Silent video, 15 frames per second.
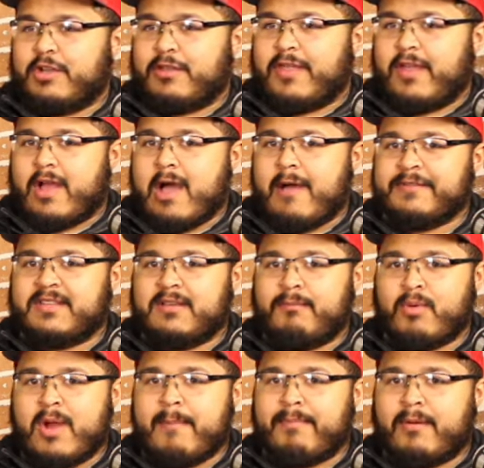you can think. Obviously,
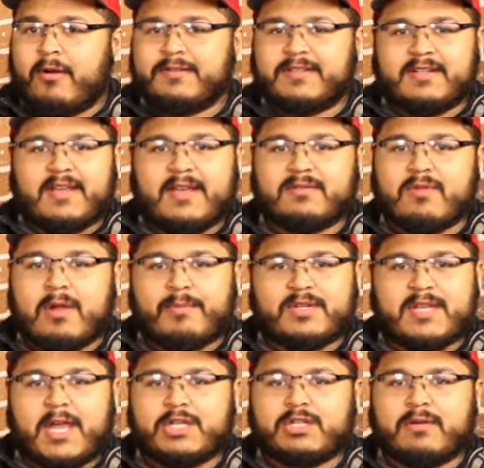Brett Burns and his
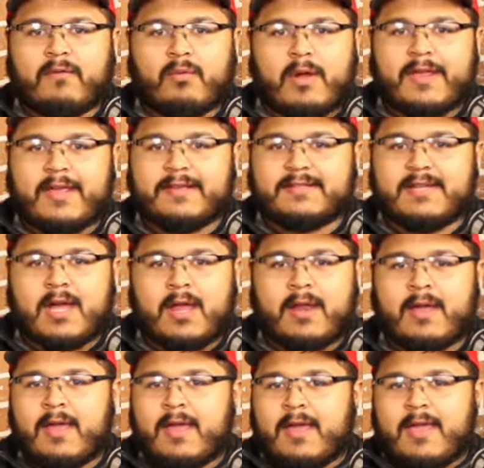reputation for what he's done.